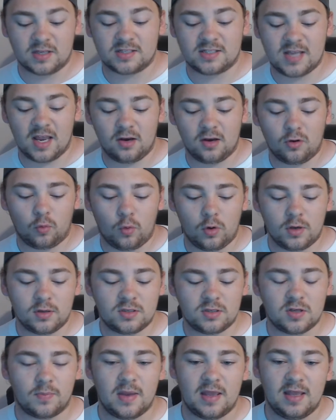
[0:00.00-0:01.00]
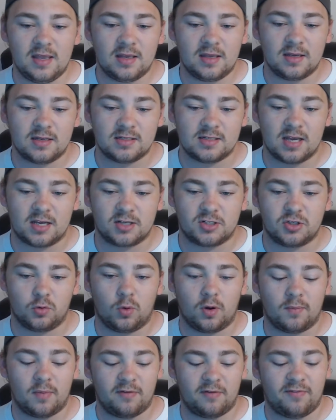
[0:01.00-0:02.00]
sandalwood to me is actually one
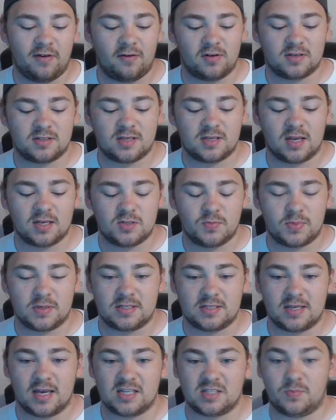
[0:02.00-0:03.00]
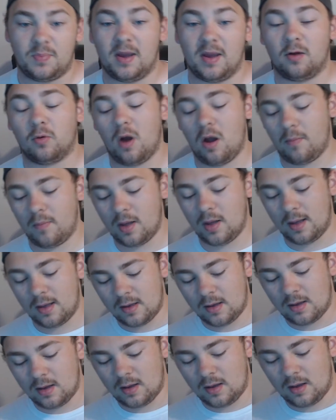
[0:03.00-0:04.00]
of my favorite scents besides bay rum.
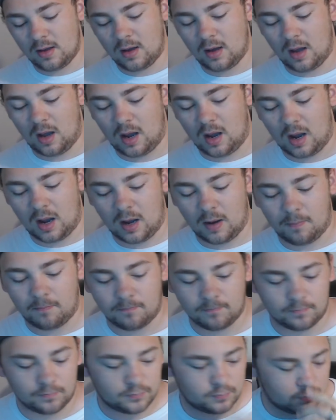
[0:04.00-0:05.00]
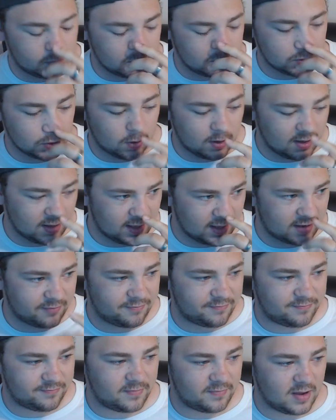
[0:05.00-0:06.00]
So like,
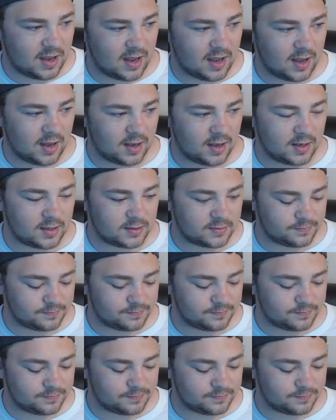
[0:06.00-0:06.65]
I